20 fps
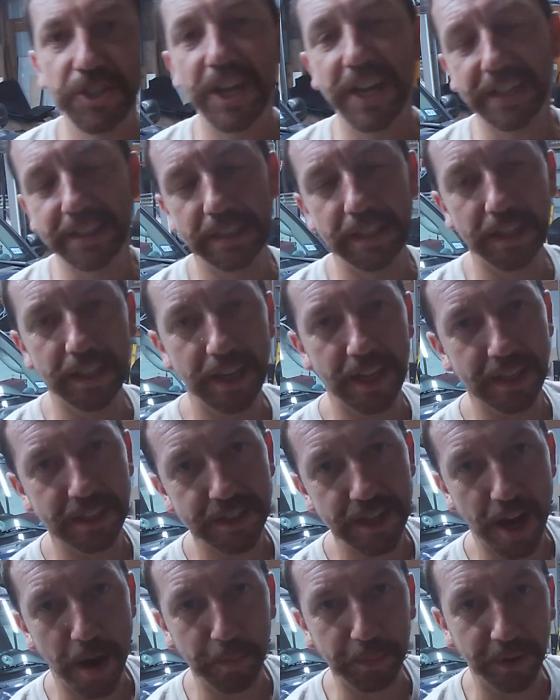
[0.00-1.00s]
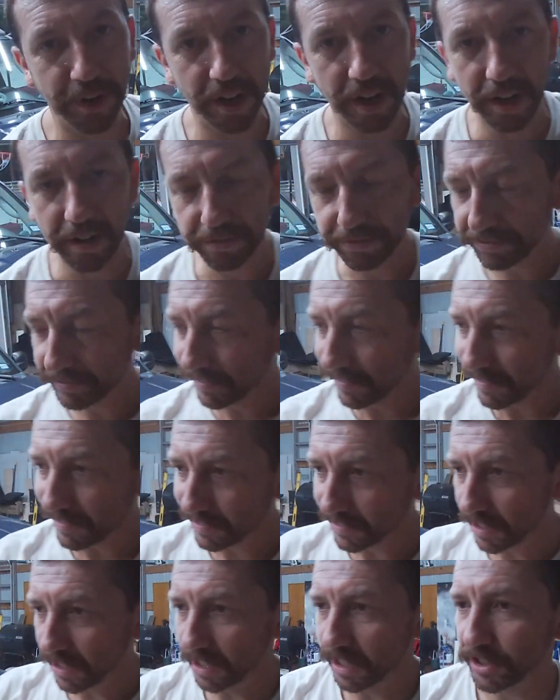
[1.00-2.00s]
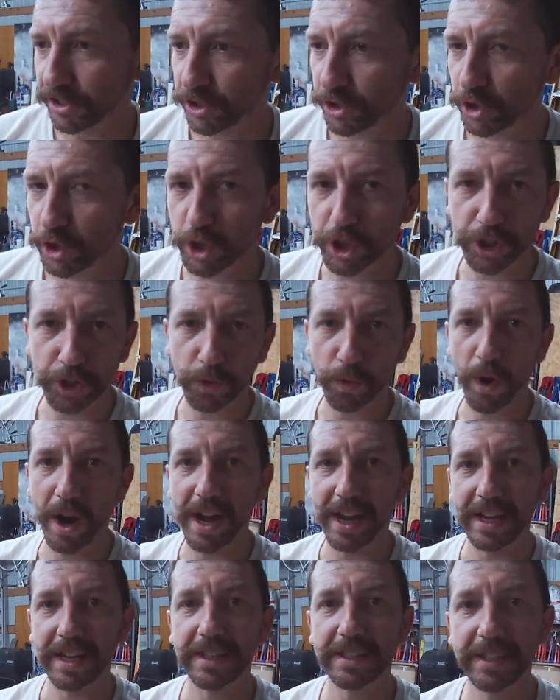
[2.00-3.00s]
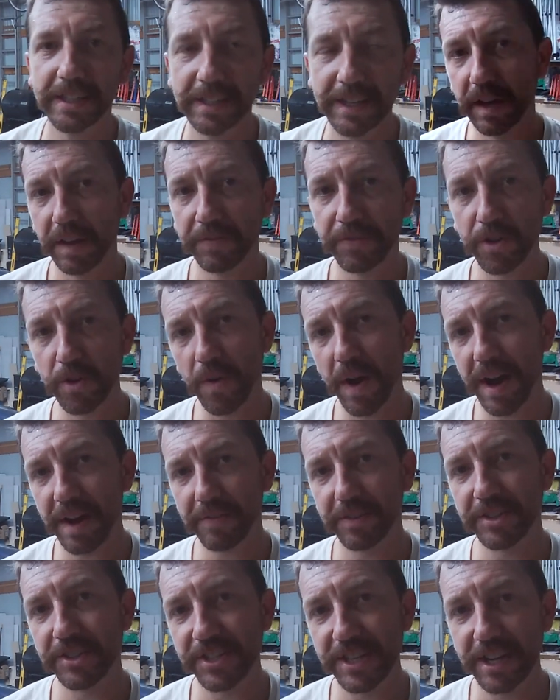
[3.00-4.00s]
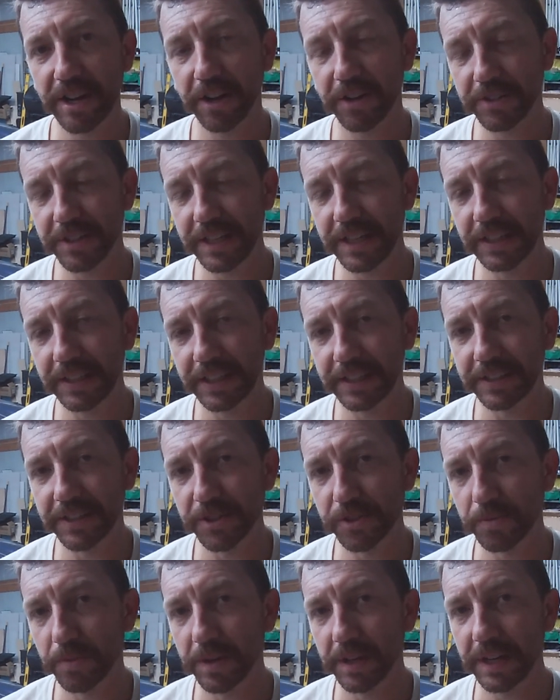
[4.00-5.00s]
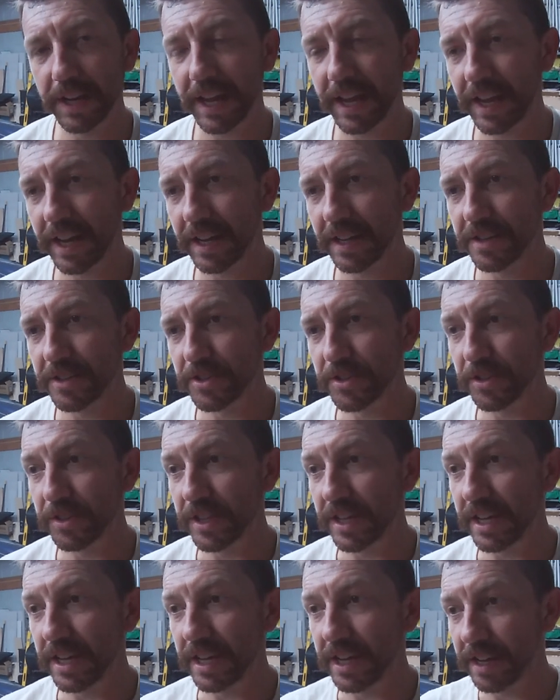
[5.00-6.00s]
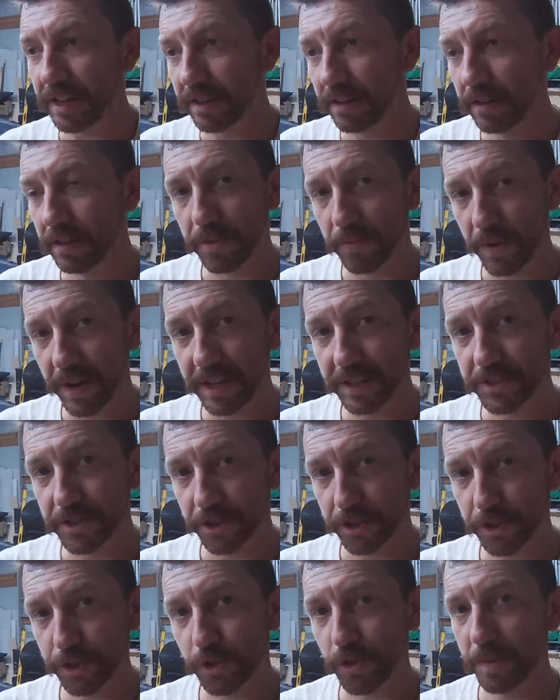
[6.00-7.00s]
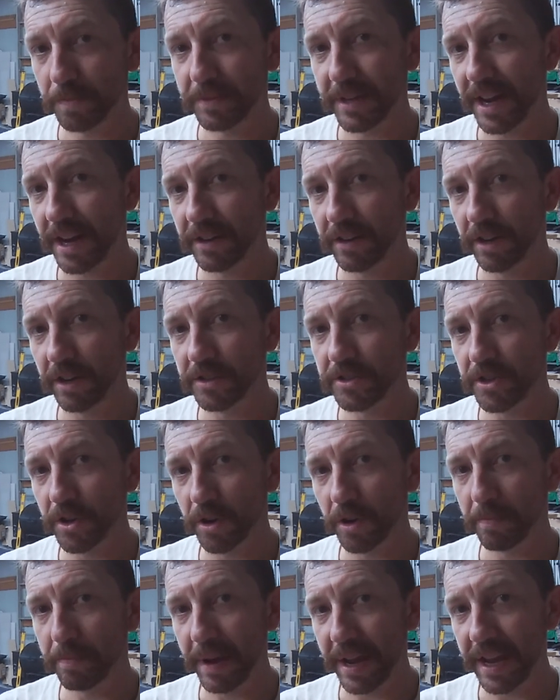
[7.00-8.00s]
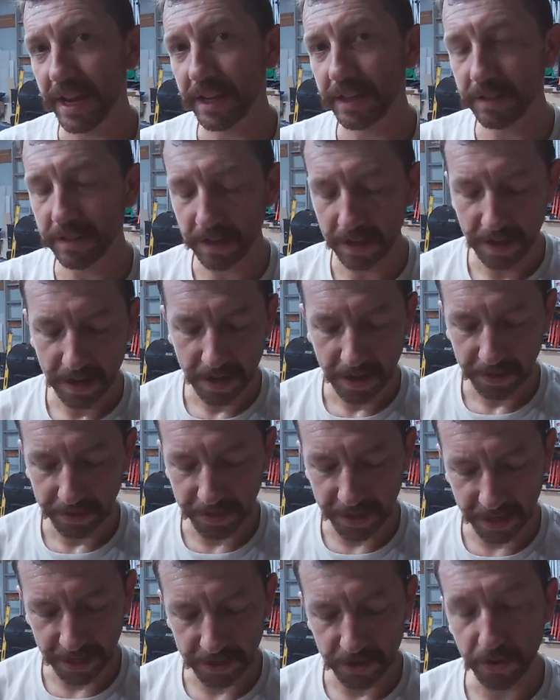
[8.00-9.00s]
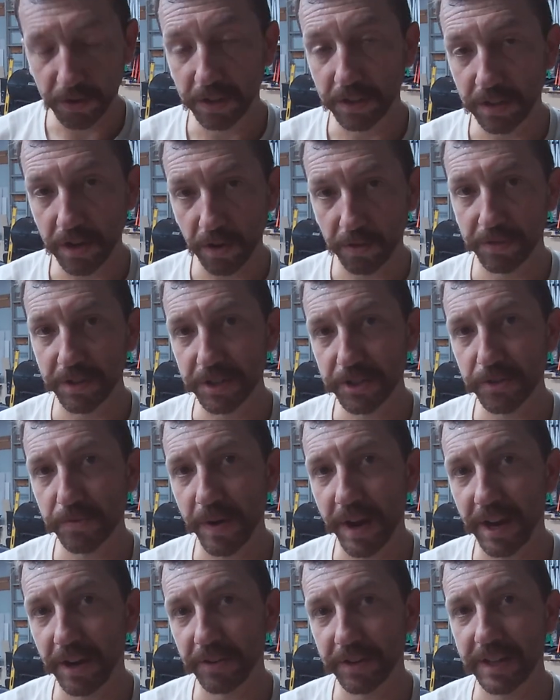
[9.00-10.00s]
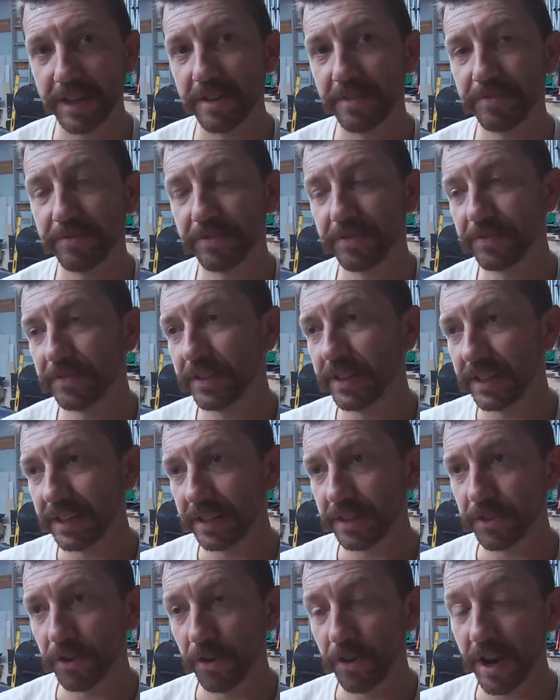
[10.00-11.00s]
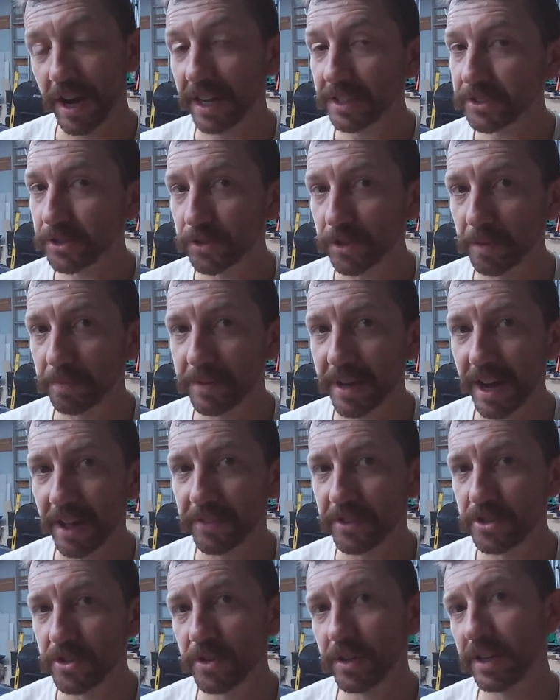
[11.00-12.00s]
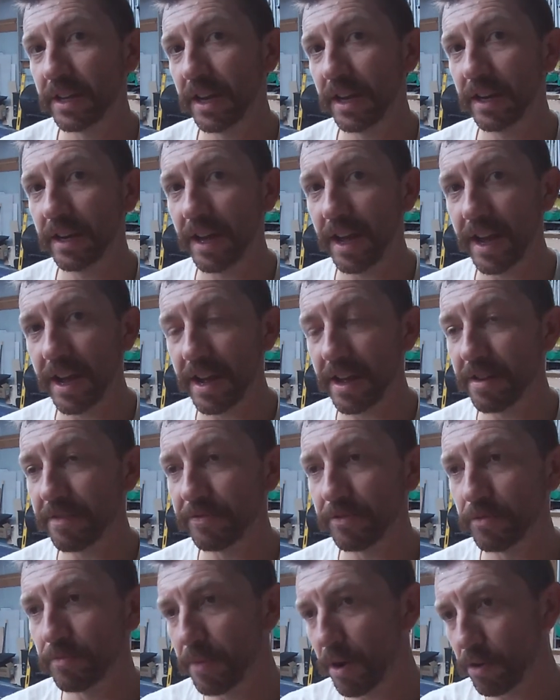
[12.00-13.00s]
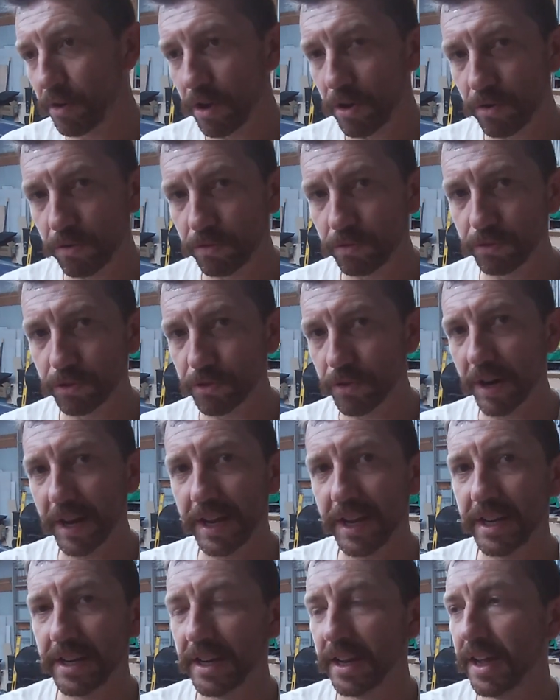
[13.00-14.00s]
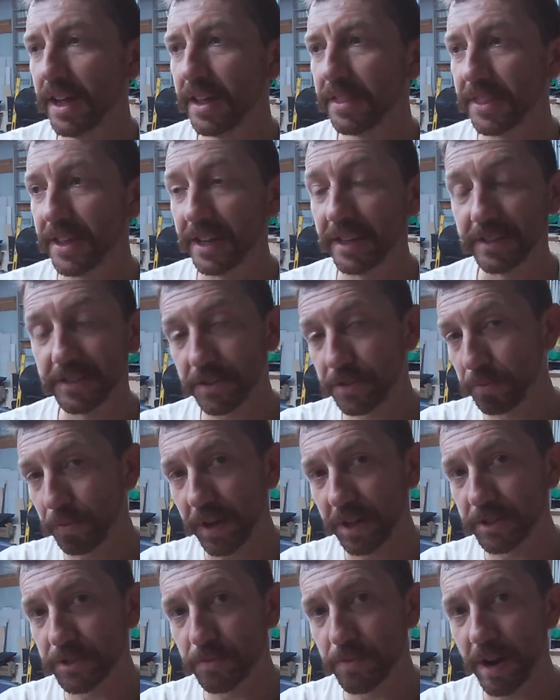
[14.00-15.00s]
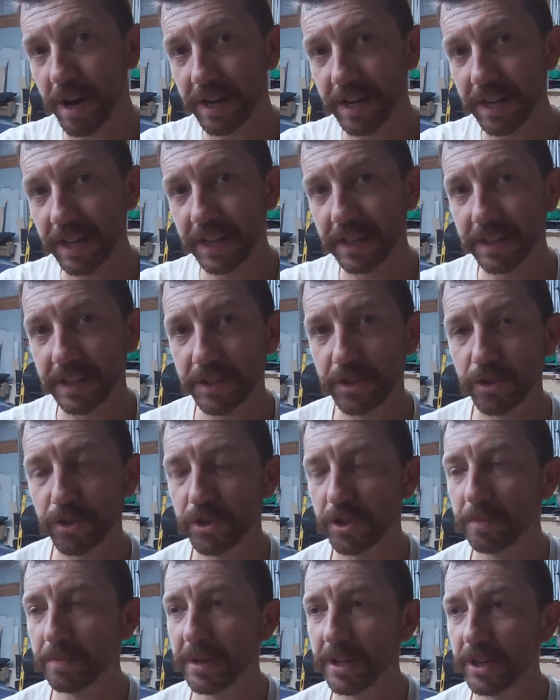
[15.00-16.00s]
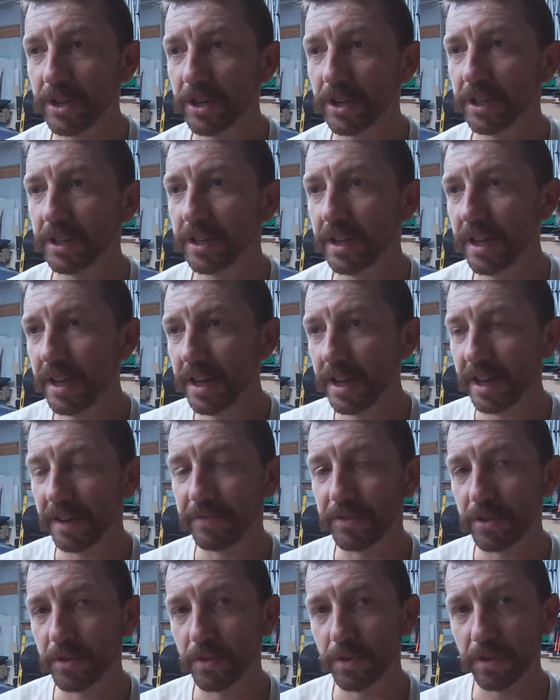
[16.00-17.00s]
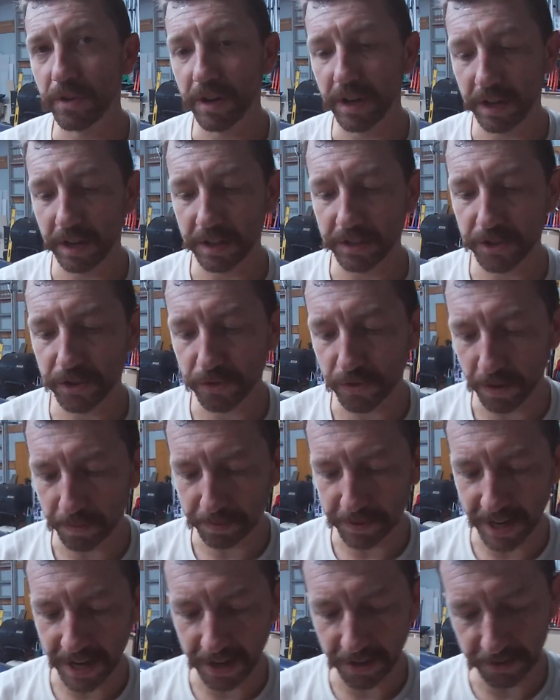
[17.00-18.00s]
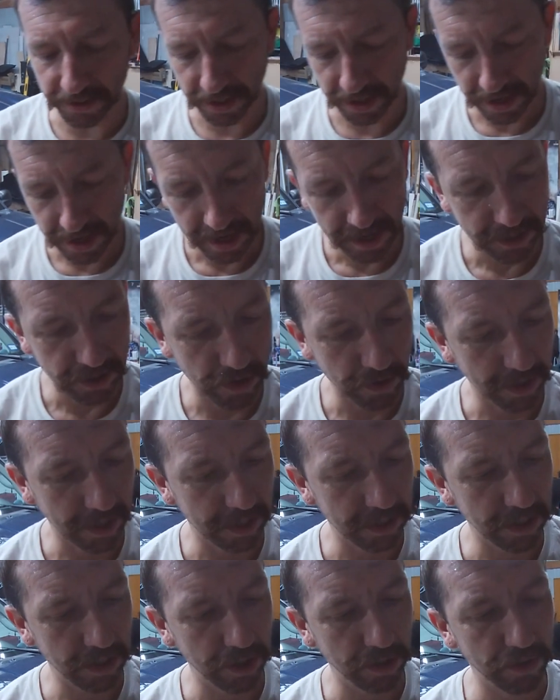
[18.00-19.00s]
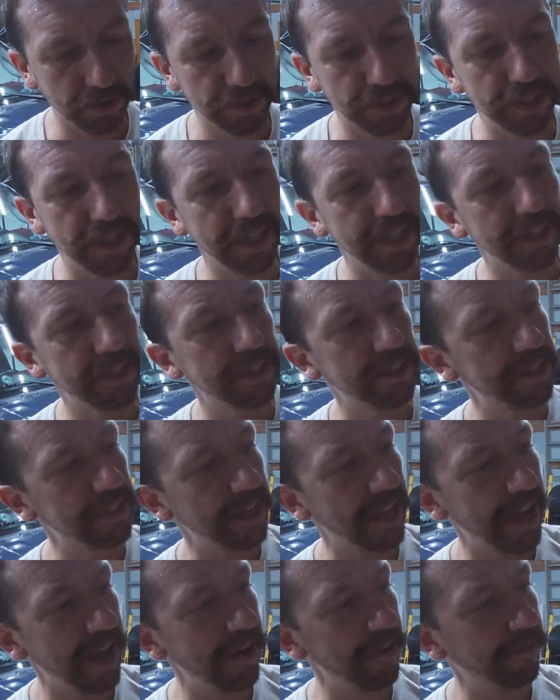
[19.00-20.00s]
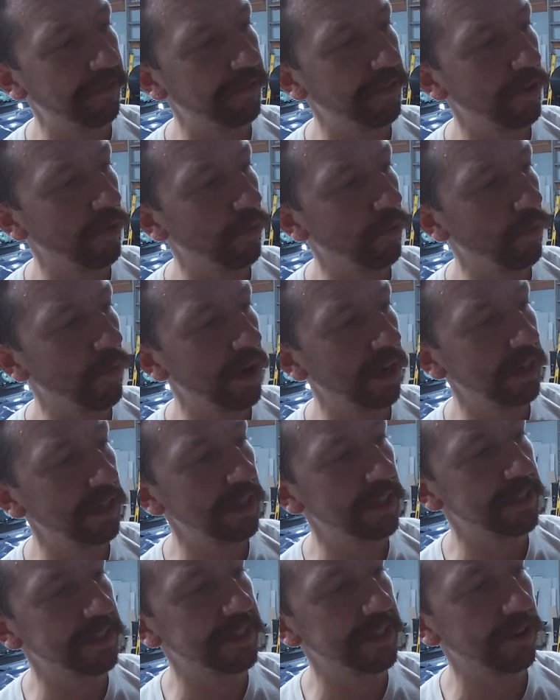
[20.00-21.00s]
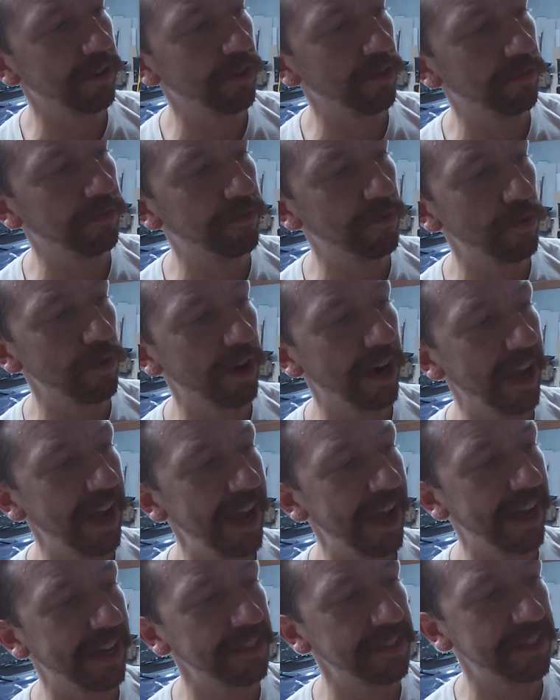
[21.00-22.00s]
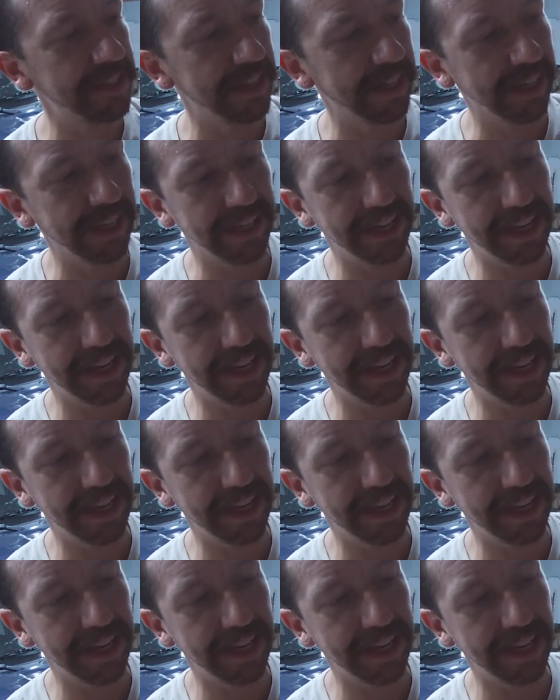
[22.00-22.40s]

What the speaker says: checked it and topped it off, and it's just right. If you have a CRD like this one and the threads are stripped out on your pan, then you can go this route. If they're not stripped out, then you can get a Fumoto drain that threads right in and you should be good. If you're stripped out, you can use this F104S, and